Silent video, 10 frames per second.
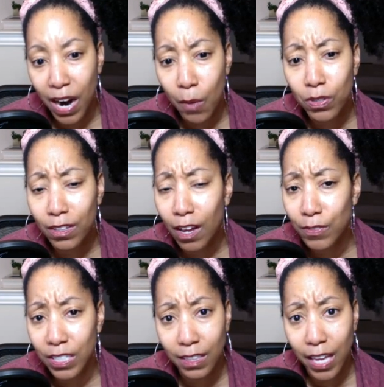I would love
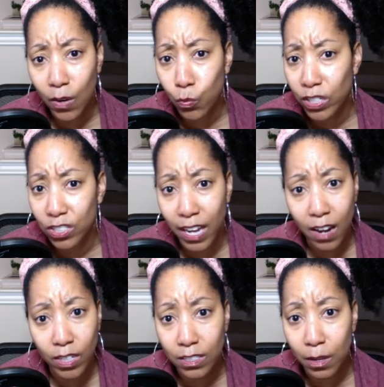to get that rich
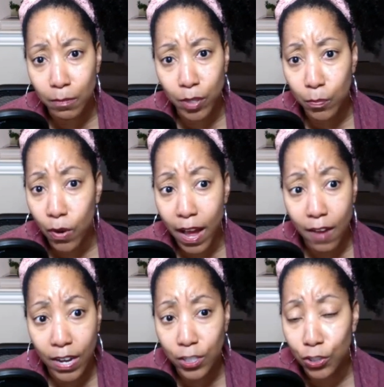sound that some people have.
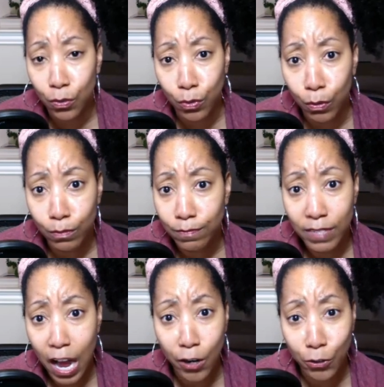I just don't know
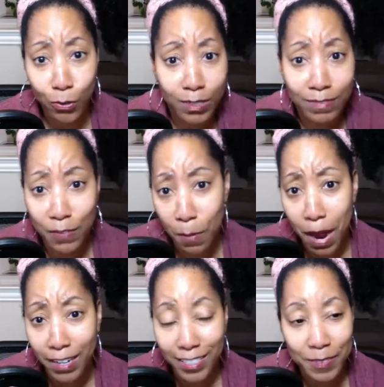how to do it, if I'm
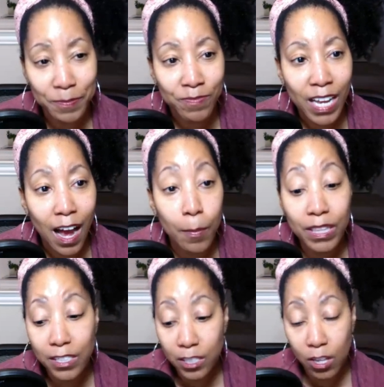honest. Uh, but
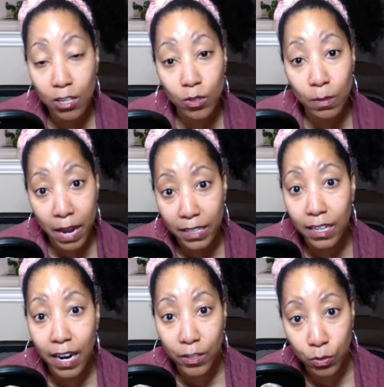this is also the mic that
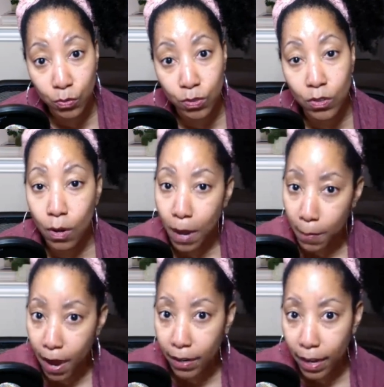I use on my
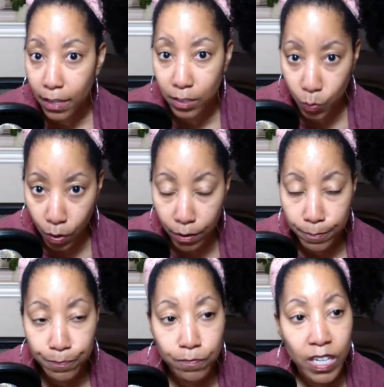podcast as well.
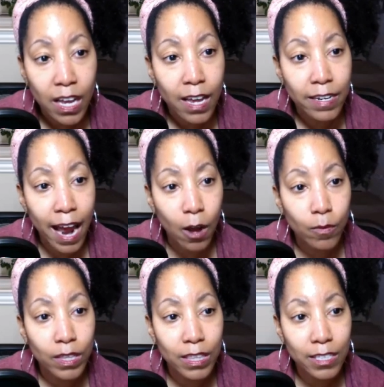Now,
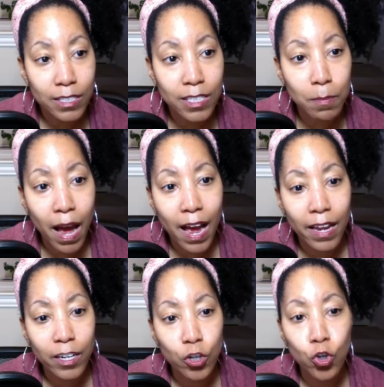this is my
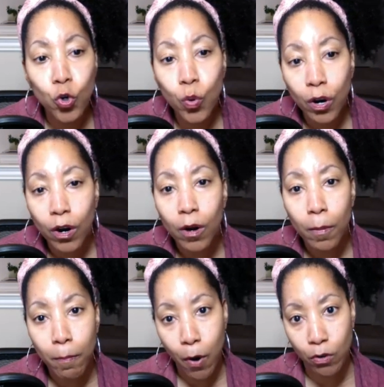newer
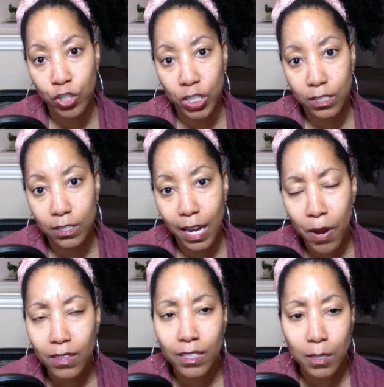purchase. I
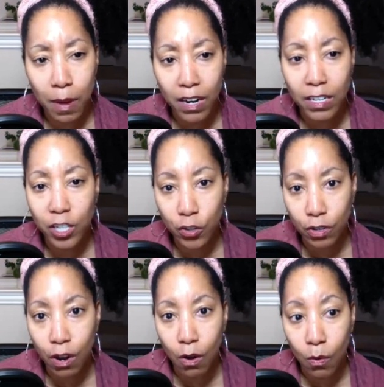bought this about a year
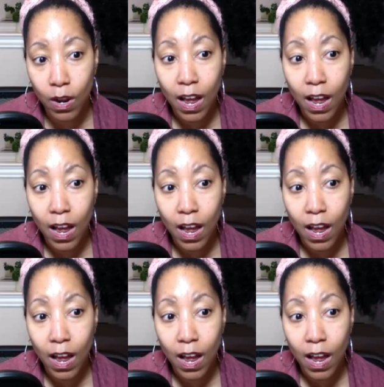ago.